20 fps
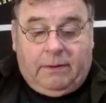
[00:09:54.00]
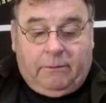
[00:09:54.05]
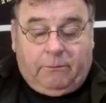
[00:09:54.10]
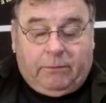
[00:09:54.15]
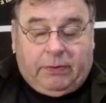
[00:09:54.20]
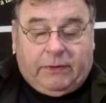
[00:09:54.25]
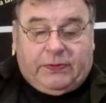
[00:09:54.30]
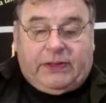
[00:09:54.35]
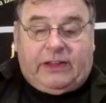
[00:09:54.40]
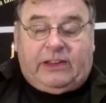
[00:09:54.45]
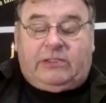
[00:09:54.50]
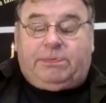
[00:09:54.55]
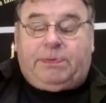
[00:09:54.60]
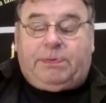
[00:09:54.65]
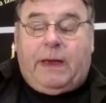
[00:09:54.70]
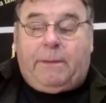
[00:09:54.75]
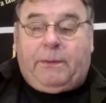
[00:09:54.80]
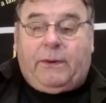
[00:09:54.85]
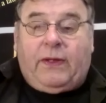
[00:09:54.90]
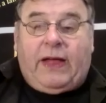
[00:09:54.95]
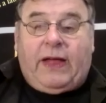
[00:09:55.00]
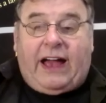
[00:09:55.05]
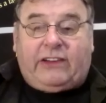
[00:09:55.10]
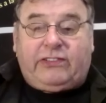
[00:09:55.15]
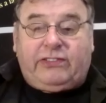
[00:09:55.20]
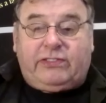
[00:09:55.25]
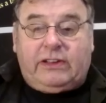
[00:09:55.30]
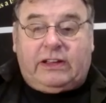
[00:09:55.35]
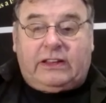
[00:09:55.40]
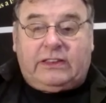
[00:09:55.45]
But these people
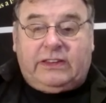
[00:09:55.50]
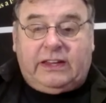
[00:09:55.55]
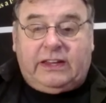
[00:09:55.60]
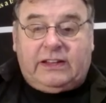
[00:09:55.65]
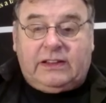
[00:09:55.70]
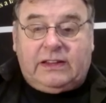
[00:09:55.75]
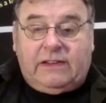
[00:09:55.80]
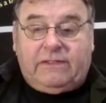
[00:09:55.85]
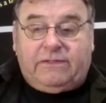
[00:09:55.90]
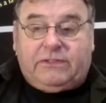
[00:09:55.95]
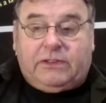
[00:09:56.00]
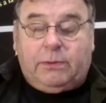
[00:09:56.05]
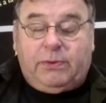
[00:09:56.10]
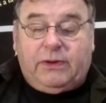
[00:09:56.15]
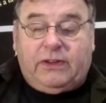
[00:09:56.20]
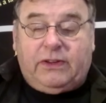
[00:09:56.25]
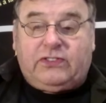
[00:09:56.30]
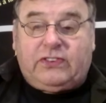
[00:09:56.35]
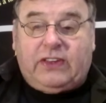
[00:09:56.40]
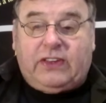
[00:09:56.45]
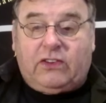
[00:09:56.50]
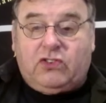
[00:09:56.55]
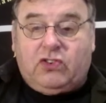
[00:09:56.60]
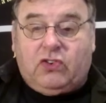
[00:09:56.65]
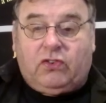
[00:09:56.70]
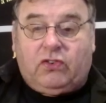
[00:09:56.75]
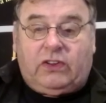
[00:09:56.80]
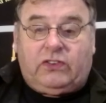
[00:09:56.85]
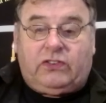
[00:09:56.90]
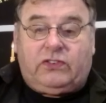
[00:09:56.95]
actually did live to be
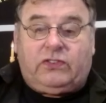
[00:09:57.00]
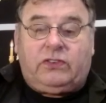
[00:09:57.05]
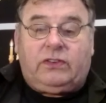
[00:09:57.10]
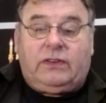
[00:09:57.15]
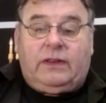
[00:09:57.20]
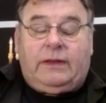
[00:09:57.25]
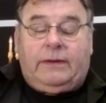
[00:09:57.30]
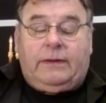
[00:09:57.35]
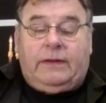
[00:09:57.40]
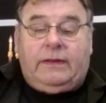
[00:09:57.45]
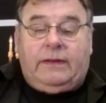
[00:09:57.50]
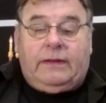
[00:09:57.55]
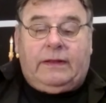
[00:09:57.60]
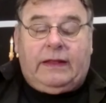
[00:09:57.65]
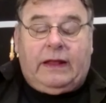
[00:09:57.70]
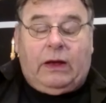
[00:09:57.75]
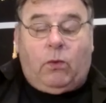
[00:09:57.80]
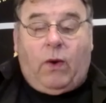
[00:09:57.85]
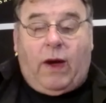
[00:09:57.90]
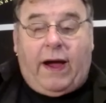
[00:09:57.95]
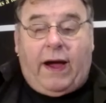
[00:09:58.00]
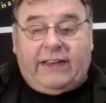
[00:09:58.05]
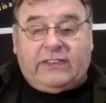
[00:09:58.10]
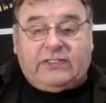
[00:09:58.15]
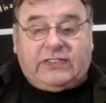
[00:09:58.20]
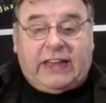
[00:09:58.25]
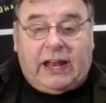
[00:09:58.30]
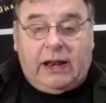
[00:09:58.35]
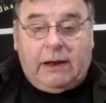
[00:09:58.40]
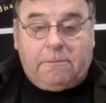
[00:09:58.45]
centuries. Now, why is
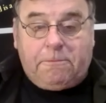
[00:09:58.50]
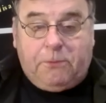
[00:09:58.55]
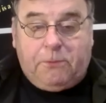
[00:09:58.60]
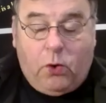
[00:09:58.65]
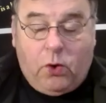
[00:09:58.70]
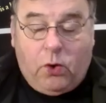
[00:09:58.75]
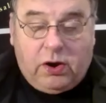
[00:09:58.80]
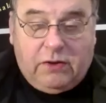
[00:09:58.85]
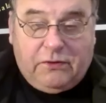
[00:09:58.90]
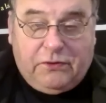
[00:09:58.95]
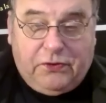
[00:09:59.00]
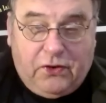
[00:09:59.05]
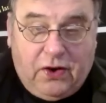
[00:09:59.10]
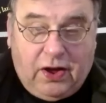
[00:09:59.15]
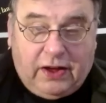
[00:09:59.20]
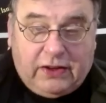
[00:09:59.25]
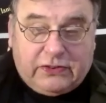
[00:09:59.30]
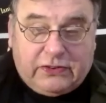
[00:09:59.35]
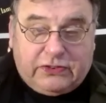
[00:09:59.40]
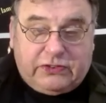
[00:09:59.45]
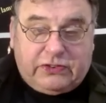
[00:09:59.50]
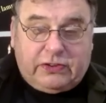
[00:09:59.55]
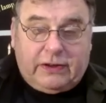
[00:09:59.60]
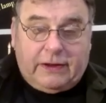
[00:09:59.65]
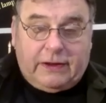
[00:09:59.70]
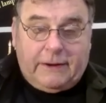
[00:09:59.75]
that important for us?